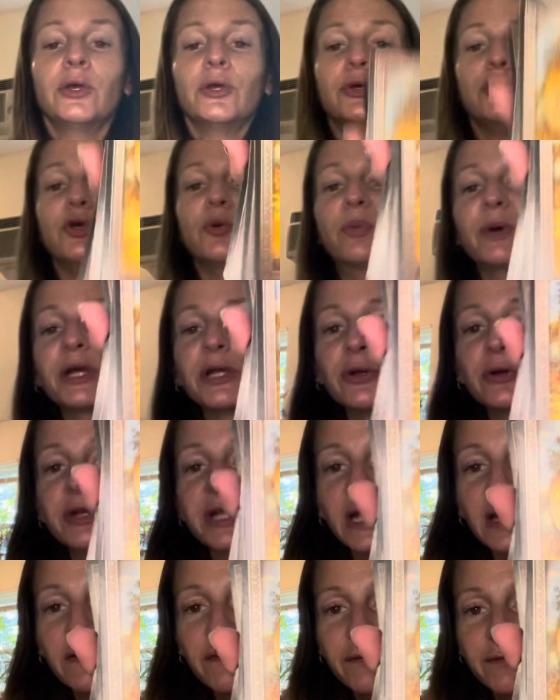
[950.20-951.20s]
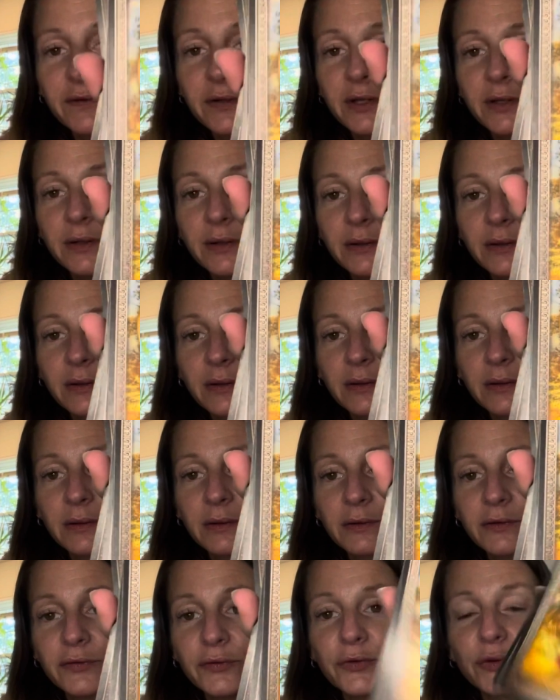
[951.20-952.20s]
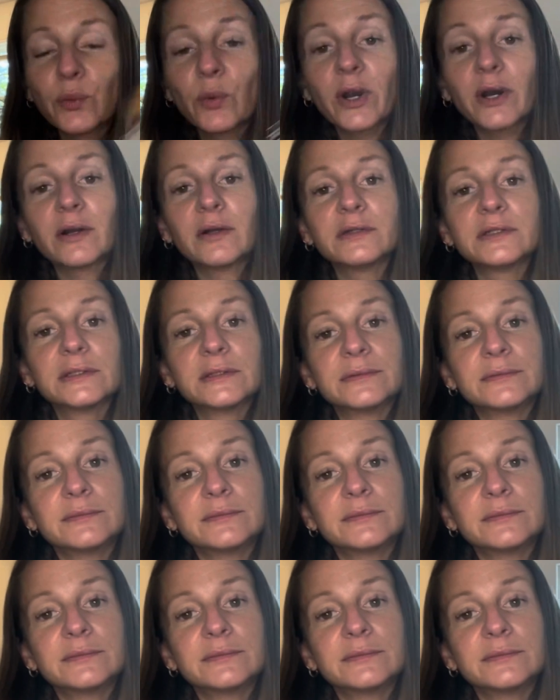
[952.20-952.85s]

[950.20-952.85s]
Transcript: You bring your gift to the world.